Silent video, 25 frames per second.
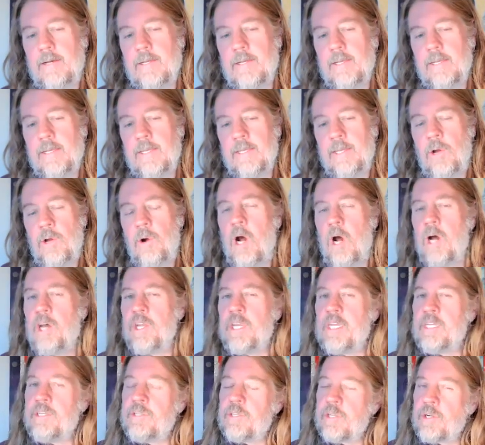
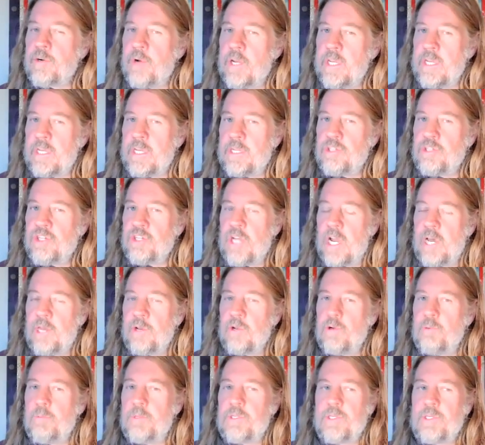Unintegrated
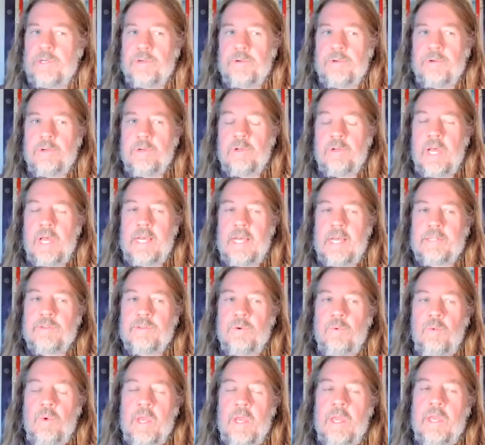shadow material has a
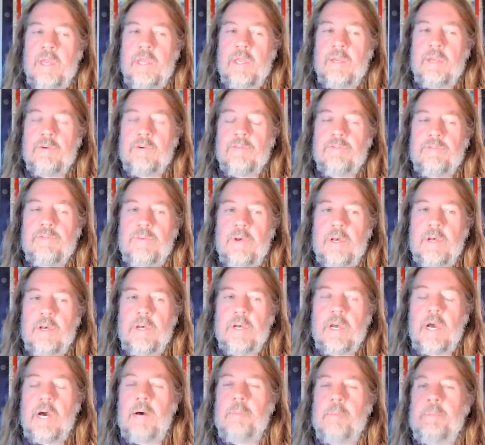way of
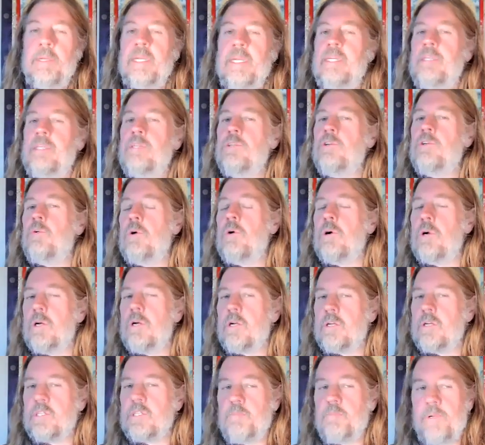coming into our
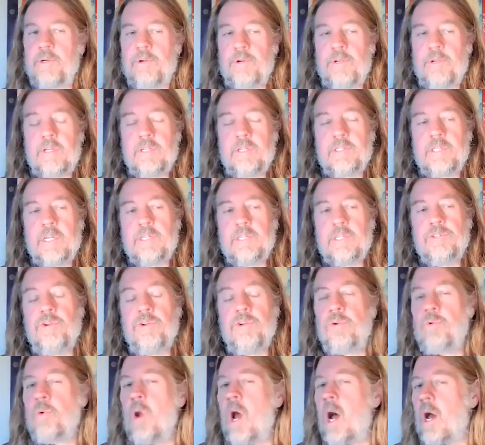experience as
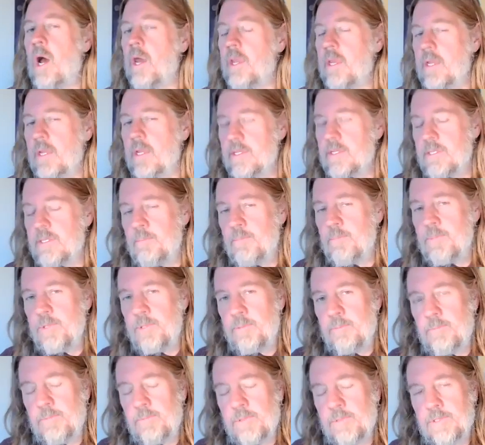neurotic
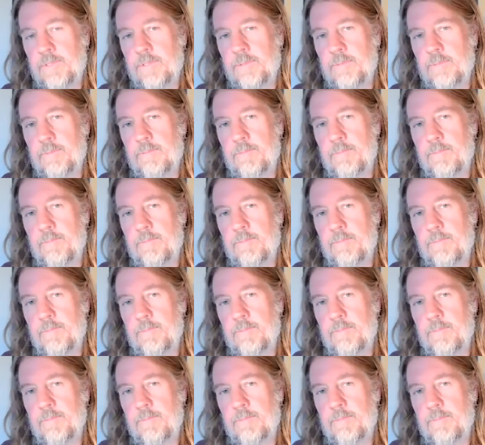symptoms.